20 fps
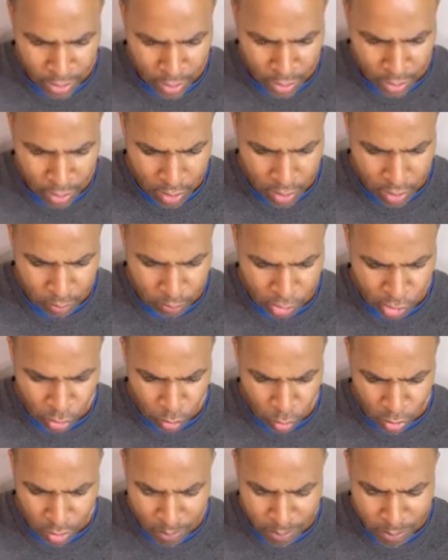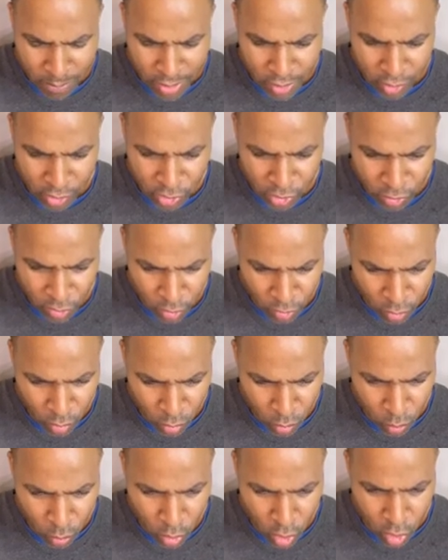um, just want to minister the
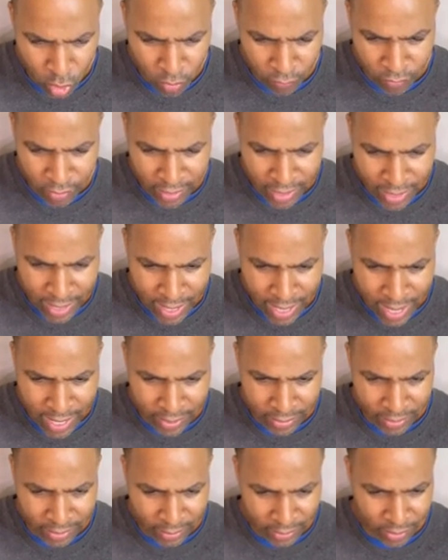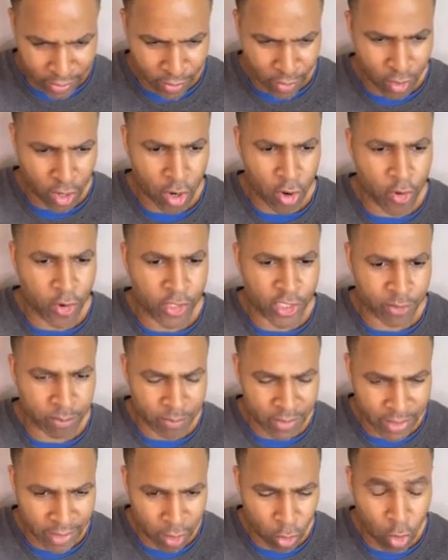word of God and
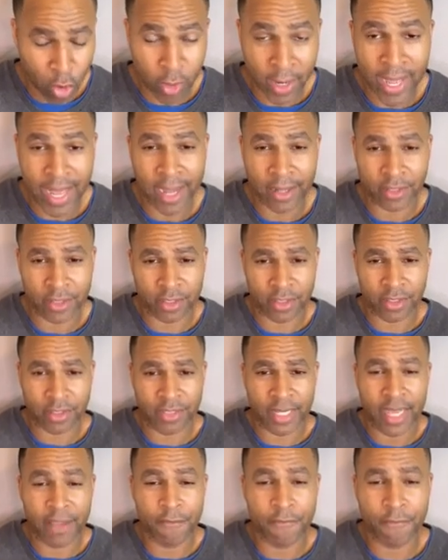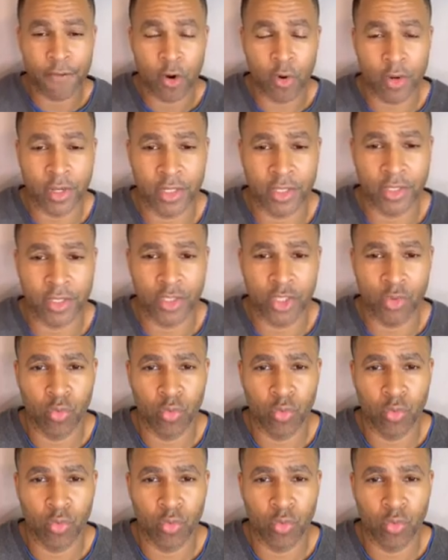encouragement on how to stay focused.